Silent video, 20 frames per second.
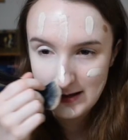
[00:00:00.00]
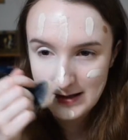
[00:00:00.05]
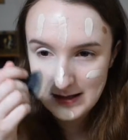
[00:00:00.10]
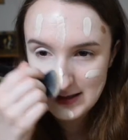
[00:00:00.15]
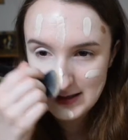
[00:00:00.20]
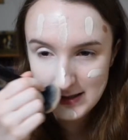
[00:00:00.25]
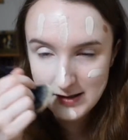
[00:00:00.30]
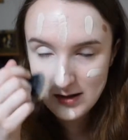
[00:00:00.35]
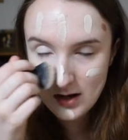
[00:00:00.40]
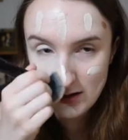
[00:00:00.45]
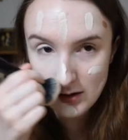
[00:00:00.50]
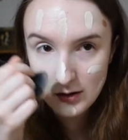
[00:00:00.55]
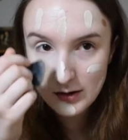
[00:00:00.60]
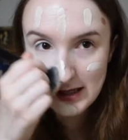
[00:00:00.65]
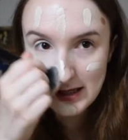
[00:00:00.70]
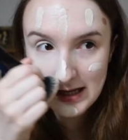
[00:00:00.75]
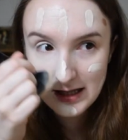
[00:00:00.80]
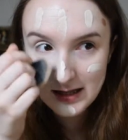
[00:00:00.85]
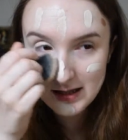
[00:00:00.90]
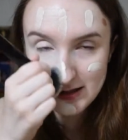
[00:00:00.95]
It's not
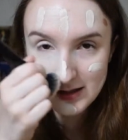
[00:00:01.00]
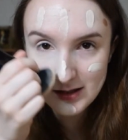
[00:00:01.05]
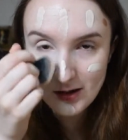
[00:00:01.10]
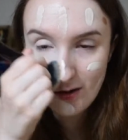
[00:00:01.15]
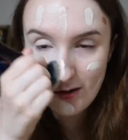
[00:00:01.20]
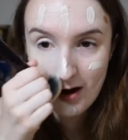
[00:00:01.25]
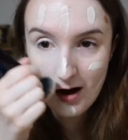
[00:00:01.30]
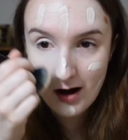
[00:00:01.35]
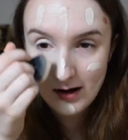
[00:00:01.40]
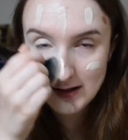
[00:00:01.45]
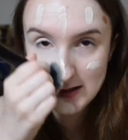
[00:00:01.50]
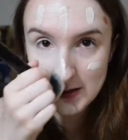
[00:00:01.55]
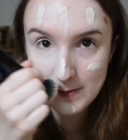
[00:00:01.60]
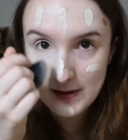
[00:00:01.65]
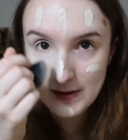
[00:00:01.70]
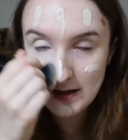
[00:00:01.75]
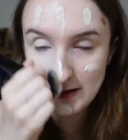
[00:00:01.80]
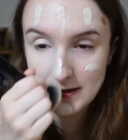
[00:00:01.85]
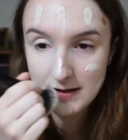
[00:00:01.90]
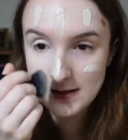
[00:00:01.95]
looking so hot, to
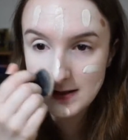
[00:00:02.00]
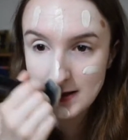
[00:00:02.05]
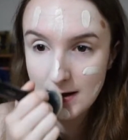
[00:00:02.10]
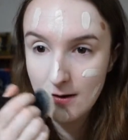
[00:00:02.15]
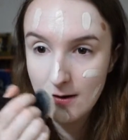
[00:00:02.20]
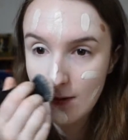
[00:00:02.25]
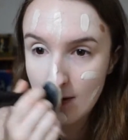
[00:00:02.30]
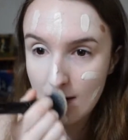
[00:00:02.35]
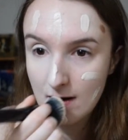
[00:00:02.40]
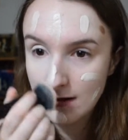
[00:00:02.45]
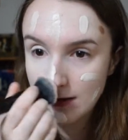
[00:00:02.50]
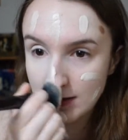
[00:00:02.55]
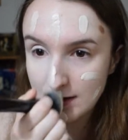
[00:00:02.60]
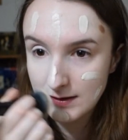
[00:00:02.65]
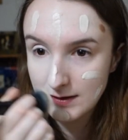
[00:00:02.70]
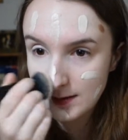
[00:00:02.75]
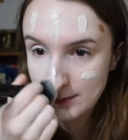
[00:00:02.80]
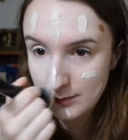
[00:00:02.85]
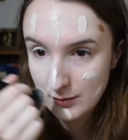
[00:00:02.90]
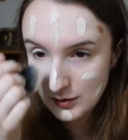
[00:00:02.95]
be honest though, on
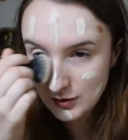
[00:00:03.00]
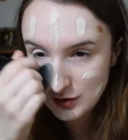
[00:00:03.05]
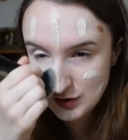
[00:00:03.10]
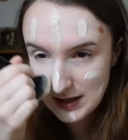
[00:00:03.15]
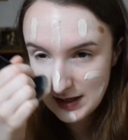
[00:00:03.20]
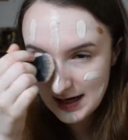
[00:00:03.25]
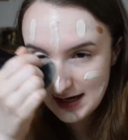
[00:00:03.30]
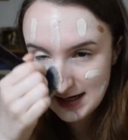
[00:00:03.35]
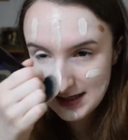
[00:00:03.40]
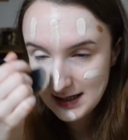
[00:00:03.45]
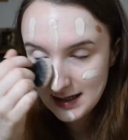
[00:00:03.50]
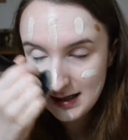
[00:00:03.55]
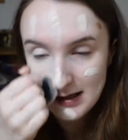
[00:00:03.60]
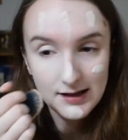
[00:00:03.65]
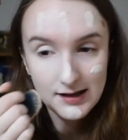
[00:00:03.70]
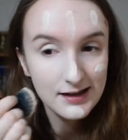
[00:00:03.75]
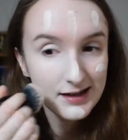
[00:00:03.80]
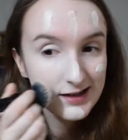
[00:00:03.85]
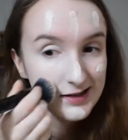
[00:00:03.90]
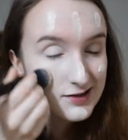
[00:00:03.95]
the brush side.
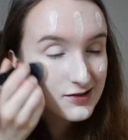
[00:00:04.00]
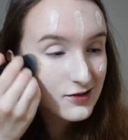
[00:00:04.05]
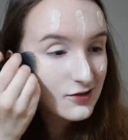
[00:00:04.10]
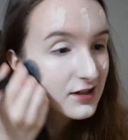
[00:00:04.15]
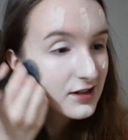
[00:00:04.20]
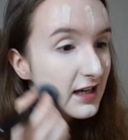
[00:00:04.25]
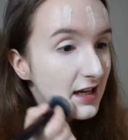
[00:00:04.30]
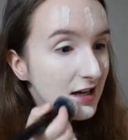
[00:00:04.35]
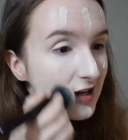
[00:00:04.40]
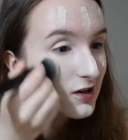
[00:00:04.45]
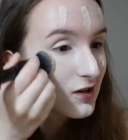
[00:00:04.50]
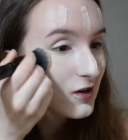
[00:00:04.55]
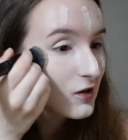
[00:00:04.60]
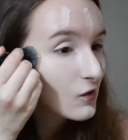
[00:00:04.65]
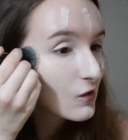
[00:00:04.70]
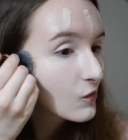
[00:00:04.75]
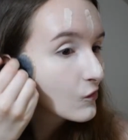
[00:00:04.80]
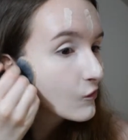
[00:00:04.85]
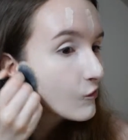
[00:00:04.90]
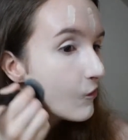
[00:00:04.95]
It's looking
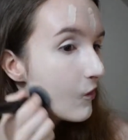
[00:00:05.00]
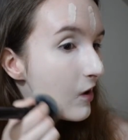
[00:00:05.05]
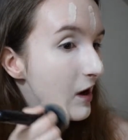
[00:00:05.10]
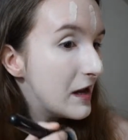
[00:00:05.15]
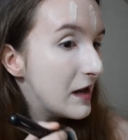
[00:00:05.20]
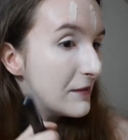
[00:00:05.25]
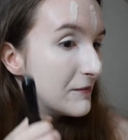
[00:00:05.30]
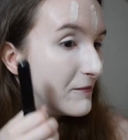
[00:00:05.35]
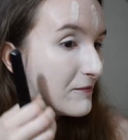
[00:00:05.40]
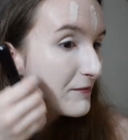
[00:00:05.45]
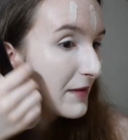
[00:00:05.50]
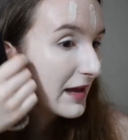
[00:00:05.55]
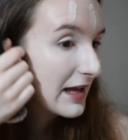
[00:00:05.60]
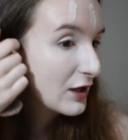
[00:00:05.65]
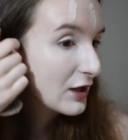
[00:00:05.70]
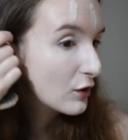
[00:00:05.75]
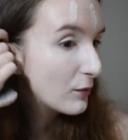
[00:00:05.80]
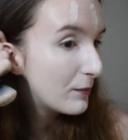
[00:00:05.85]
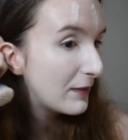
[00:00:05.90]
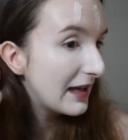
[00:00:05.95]
quite
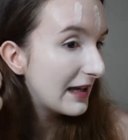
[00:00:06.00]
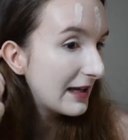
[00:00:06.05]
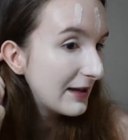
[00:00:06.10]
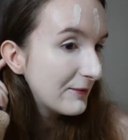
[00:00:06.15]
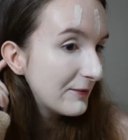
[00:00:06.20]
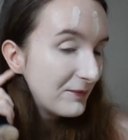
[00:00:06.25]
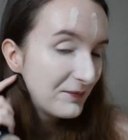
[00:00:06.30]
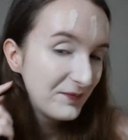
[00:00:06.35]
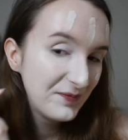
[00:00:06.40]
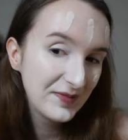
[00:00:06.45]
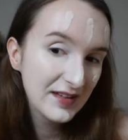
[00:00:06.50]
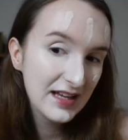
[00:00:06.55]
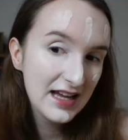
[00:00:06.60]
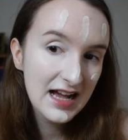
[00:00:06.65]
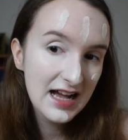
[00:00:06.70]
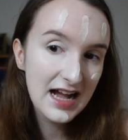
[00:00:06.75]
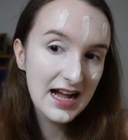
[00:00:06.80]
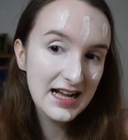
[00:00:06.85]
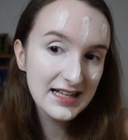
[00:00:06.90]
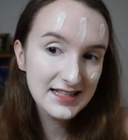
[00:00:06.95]
makeup-y.
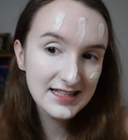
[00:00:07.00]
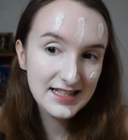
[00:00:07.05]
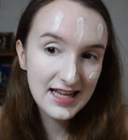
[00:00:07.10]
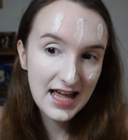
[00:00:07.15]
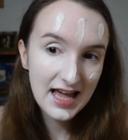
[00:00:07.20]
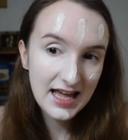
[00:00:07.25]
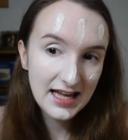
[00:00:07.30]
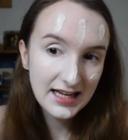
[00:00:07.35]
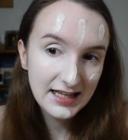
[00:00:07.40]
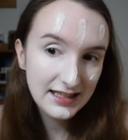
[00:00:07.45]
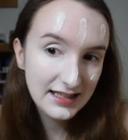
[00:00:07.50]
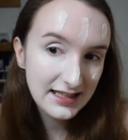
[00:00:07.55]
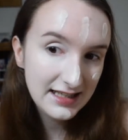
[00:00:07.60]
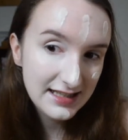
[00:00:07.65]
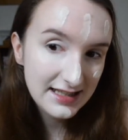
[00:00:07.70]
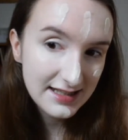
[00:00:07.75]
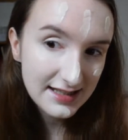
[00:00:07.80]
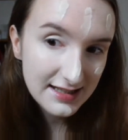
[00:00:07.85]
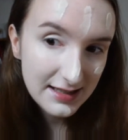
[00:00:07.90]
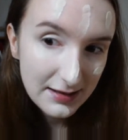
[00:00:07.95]
I'd say
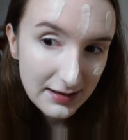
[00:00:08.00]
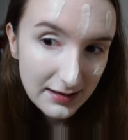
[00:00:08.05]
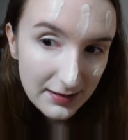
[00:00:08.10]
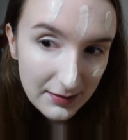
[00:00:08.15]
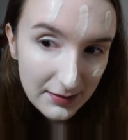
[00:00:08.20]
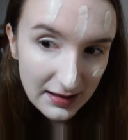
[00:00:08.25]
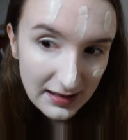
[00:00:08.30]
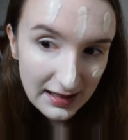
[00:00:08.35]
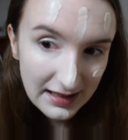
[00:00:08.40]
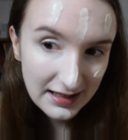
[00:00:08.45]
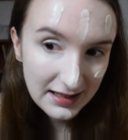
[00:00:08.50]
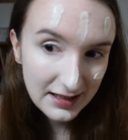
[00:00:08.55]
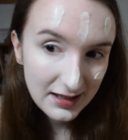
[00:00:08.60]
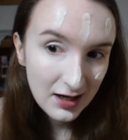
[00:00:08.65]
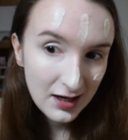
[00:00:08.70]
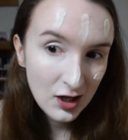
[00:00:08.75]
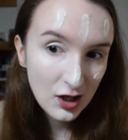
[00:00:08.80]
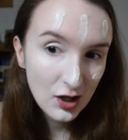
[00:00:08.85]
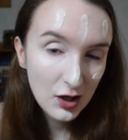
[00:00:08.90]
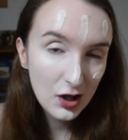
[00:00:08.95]
it's like
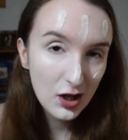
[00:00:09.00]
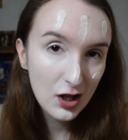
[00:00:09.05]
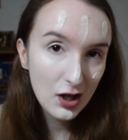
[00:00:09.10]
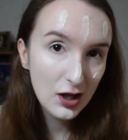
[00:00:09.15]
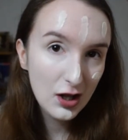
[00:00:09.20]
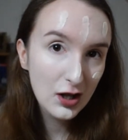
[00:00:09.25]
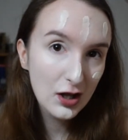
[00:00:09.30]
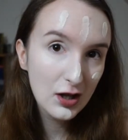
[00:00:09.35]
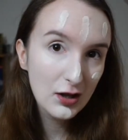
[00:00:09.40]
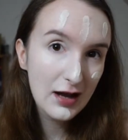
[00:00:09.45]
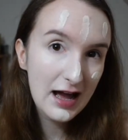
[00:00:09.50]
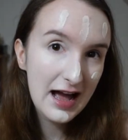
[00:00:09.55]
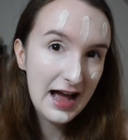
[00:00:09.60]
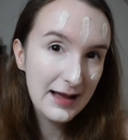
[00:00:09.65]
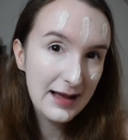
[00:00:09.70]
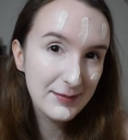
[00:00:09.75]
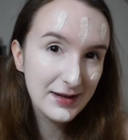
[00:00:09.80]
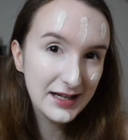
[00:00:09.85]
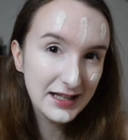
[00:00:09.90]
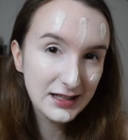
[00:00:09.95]
high
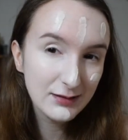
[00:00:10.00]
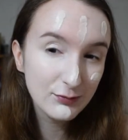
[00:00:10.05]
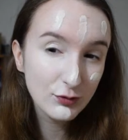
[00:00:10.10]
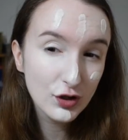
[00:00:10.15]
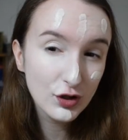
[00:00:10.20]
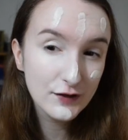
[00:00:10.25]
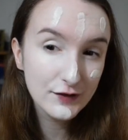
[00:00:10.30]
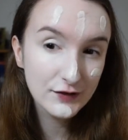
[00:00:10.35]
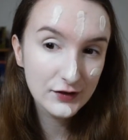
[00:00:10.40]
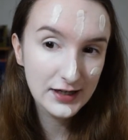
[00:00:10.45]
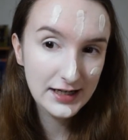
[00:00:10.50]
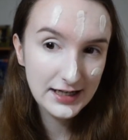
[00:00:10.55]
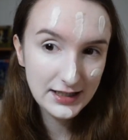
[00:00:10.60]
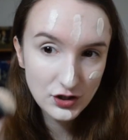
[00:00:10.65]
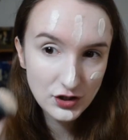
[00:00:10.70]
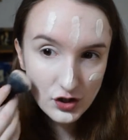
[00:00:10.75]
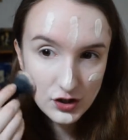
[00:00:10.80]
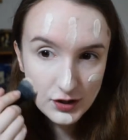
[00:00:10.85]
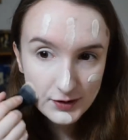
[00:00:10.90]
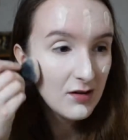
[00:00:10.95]
medium
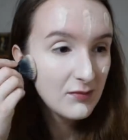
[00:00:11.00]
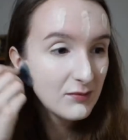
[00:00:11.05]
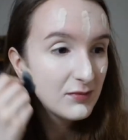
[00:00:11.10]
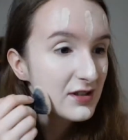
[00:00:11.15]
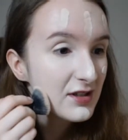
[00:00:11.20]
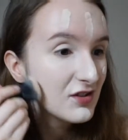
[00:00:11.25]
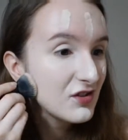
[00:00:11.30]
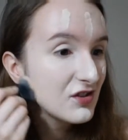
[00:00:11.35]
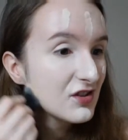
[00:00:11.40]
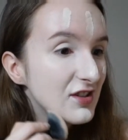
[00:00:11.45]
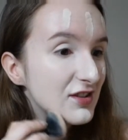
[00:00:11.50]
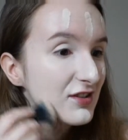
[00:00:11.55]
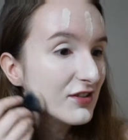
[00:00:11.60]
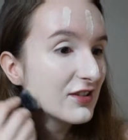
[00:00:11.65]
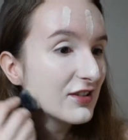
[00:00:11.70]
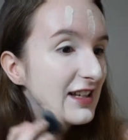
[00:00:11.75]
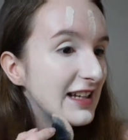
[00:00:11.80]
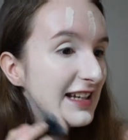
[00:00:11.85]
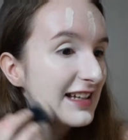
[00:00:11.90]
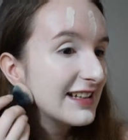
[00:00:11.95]
coverage, but it's just
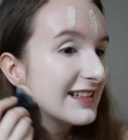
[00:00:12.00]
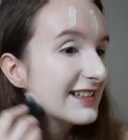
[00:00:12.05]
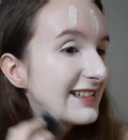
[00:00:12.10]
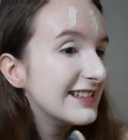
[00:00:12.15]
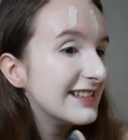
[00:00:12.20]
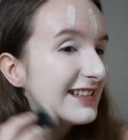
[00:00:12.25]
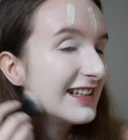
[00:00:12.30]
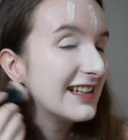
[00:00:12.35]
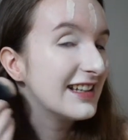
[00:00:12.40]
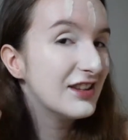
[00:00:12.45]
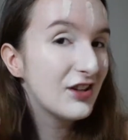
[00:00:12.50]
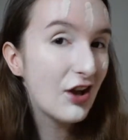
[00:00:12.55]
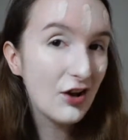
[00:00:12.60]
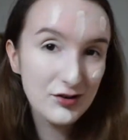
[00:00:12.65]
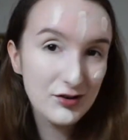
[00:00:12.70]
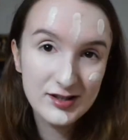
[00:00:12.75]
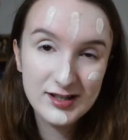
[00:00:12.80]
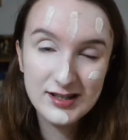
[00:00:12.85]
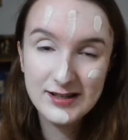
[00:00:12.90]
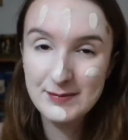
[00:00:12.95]
looking like
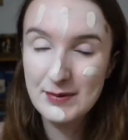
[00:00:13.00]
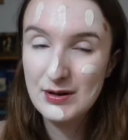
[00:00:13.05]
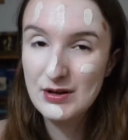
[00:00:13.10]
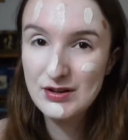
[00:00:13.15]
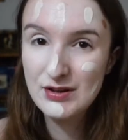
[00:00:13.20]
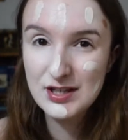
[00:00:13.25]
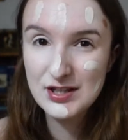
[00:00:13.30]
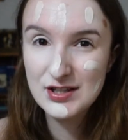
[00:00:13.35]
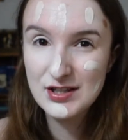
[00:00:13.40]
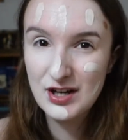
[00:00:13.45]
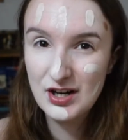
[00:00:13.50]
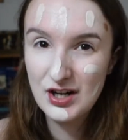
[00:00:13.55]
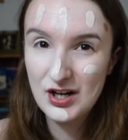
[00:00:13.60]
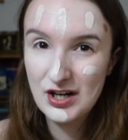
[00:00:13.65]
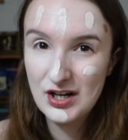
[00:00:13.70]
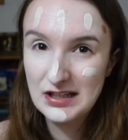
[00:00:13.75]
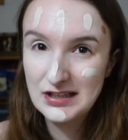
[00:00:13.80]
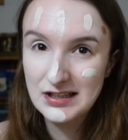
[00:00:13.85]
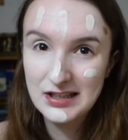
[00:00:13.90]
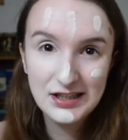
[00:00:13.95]
not smooth at
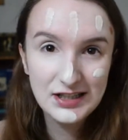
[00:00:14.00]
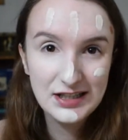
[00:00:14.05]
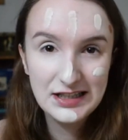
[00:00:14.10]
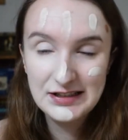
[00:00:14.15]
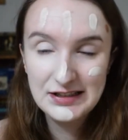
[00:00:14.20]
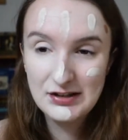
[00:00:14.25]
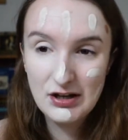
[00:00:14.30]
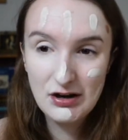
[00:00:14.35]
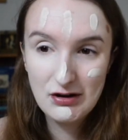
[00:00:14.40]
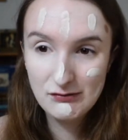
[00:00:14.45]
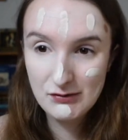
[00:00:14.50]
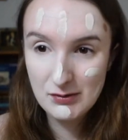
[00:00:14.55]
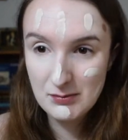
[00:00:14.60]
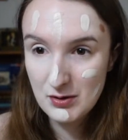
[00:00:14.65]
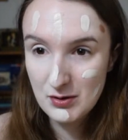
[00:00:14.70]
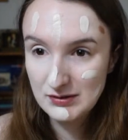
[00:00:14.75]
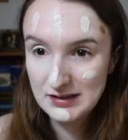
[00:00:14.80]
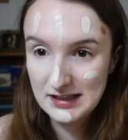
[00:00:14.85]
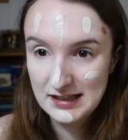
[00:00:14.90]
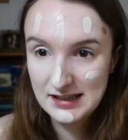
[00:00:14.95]
all, not remotely